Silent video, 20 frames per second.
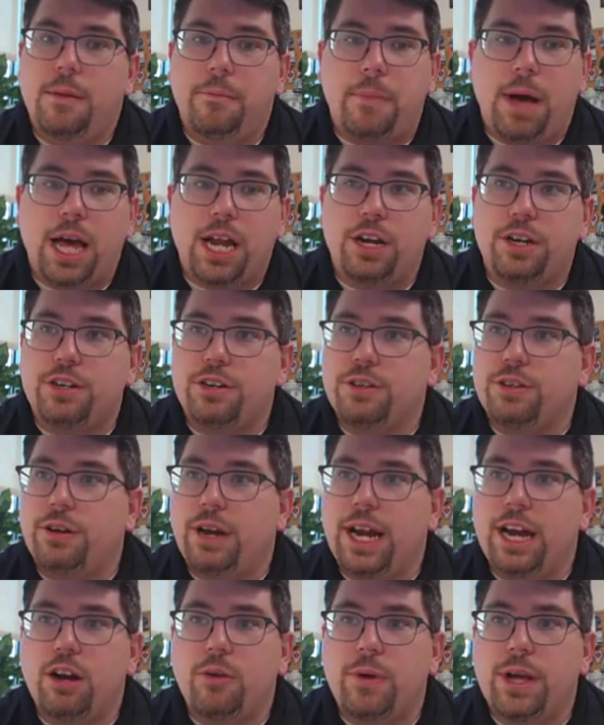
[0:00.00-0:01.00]
Monitor
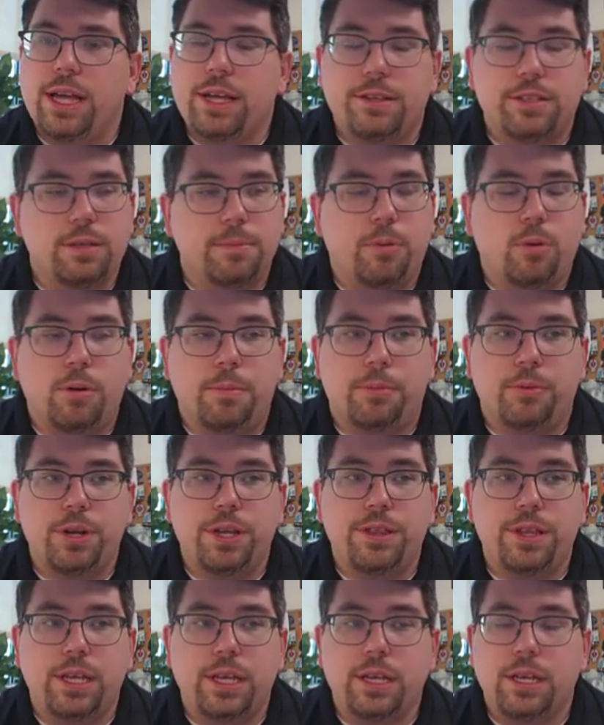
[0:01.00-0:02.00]
their airway, support
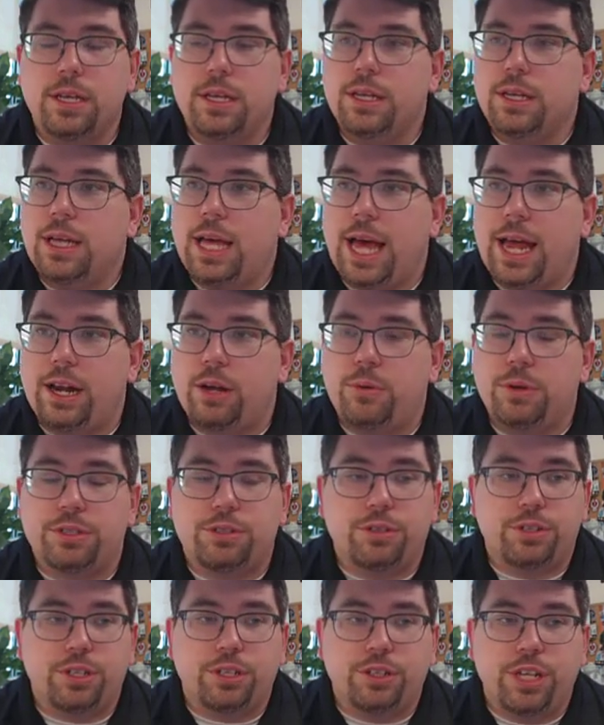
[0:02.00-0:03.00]
breathing, adequate
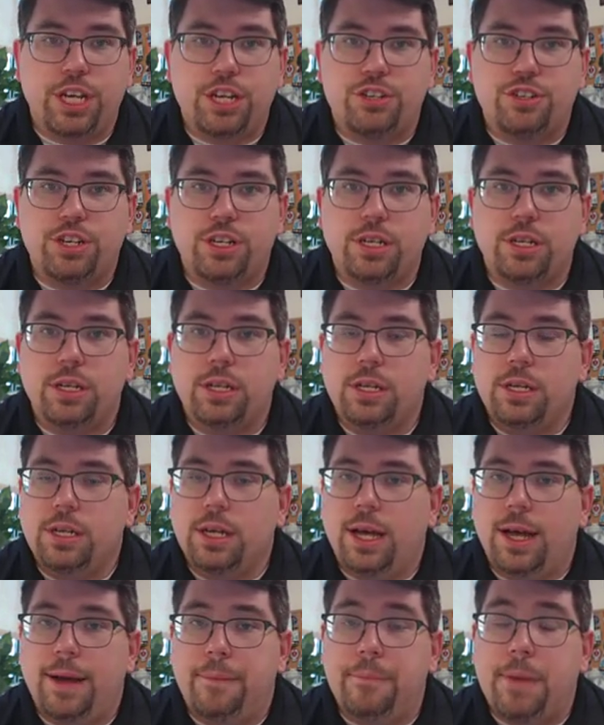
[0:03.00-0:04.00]
circulation,
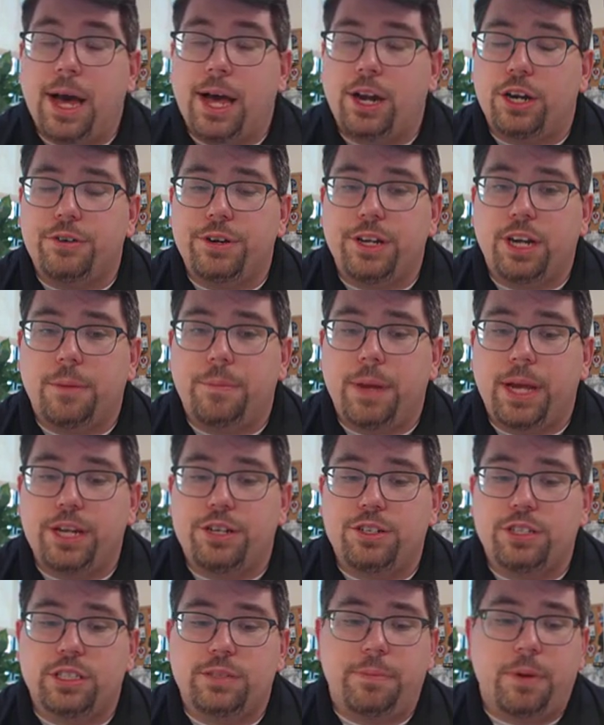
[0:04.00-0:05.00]
monitoring your
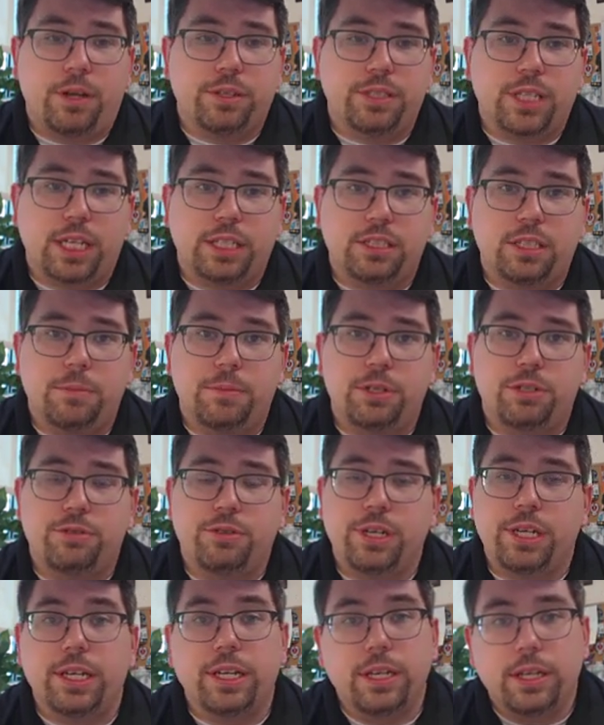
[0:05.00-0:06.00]
patient's pulse
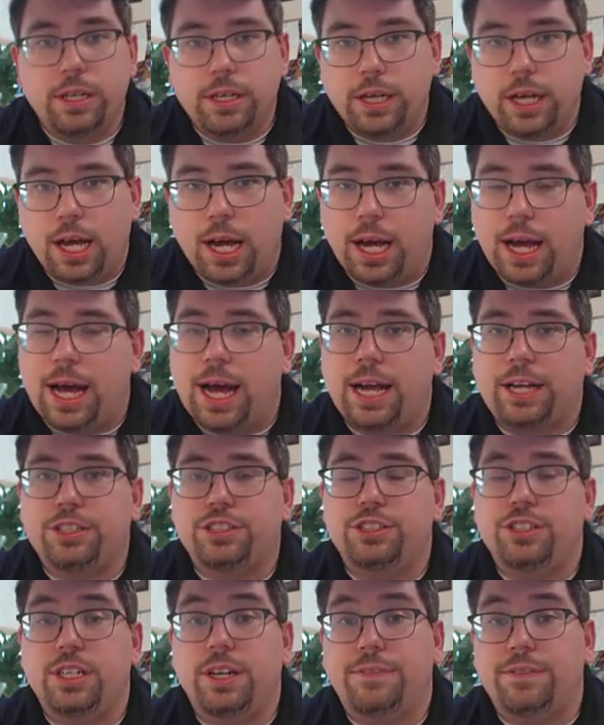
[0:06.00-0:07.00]
oximetry,
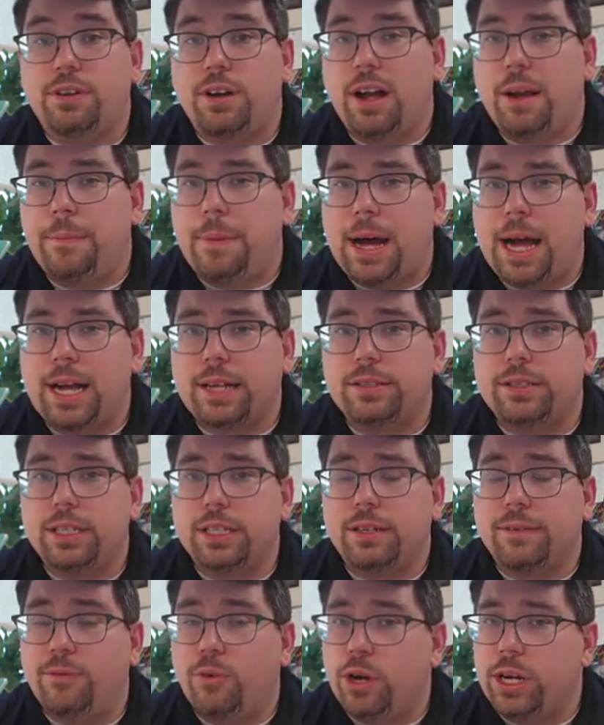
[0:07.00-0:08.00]
oxygen if they're
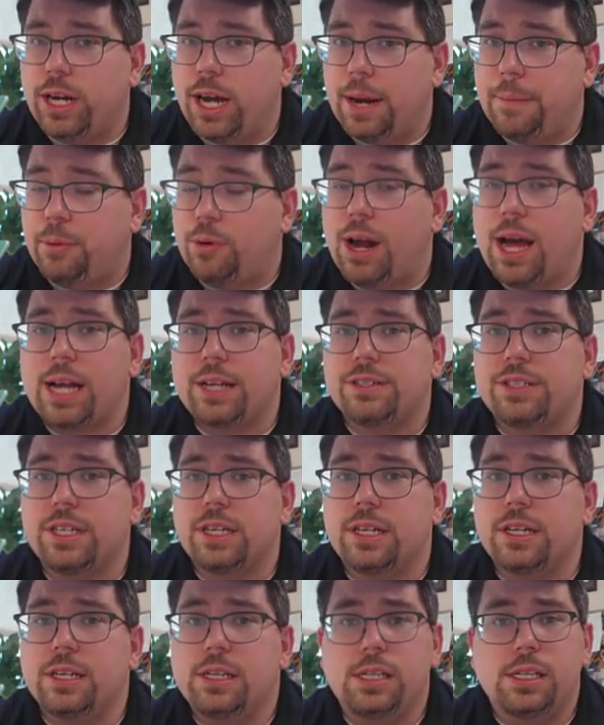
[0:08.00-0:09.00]
hypoxic, avoid
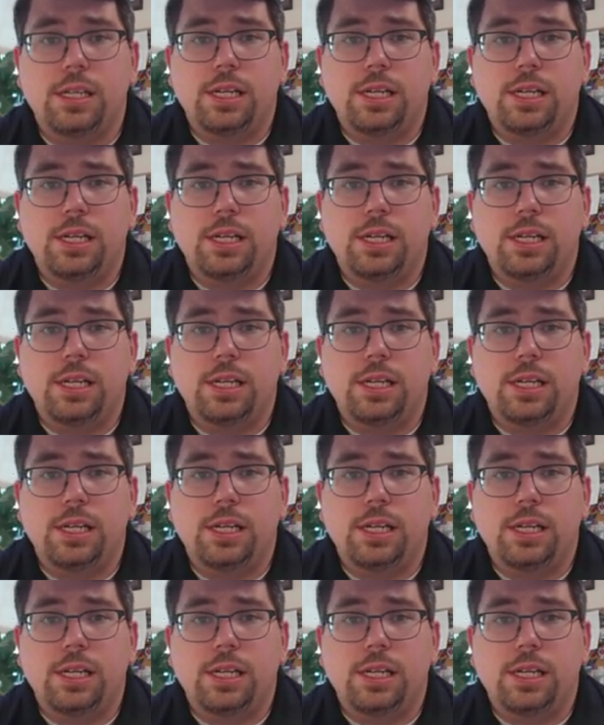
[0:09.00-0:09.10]
hyperoxia.